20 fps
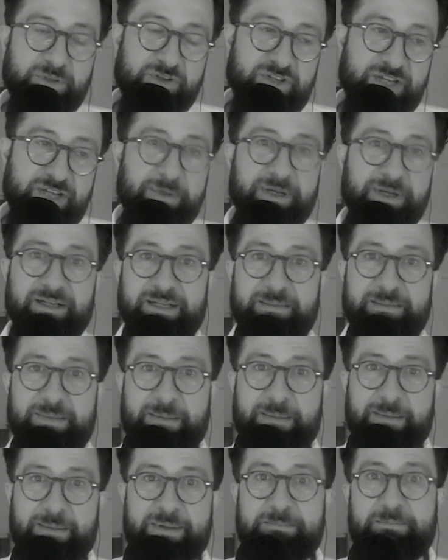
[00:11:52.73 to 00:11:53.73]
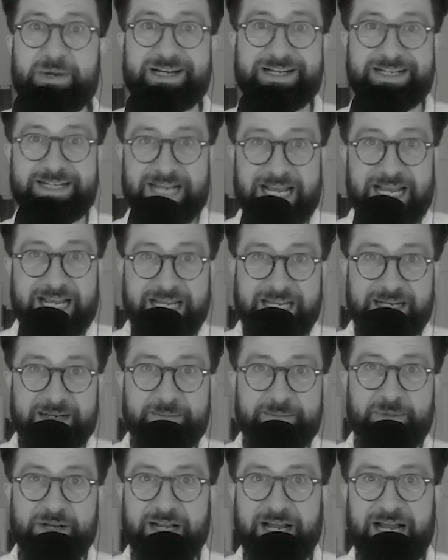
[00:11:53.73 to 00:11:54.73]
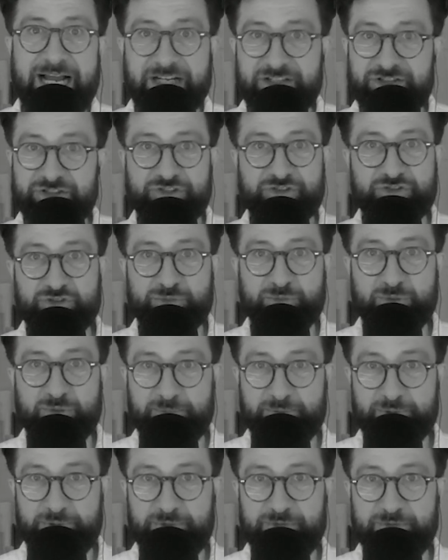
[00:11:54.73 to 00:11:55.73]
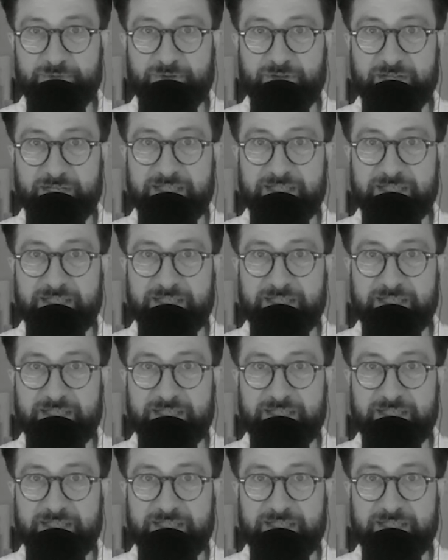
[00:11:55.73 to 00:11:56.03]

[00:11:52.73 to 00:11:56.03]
typically maybe mundane, but actually super beautiful.